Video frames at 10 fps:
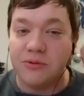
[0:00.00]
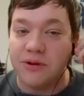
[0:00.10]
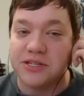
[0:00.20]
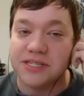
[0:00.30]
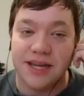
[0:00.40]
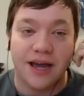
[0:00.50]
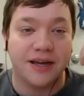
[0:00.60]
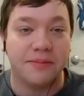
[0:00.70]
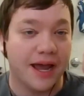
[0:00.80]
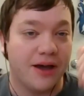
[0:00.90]
everyone just
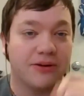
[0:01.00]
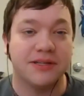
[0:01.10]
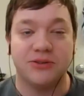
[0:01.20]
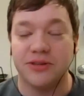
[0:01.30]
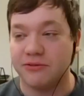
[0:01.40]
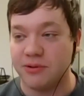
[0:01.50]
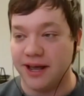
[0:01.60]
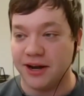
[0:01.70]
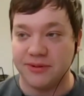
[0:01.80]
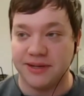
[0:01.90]
stock up now because you'll never
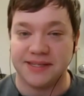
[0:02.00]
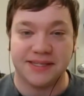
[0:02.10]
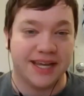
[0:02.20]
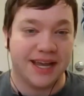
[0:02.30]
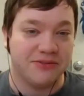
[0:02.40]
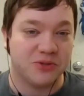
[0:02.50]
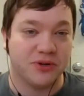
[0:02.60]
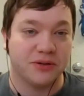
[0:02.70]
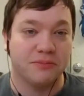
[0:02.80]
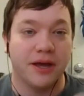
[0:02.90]
run out of reasons to have this book.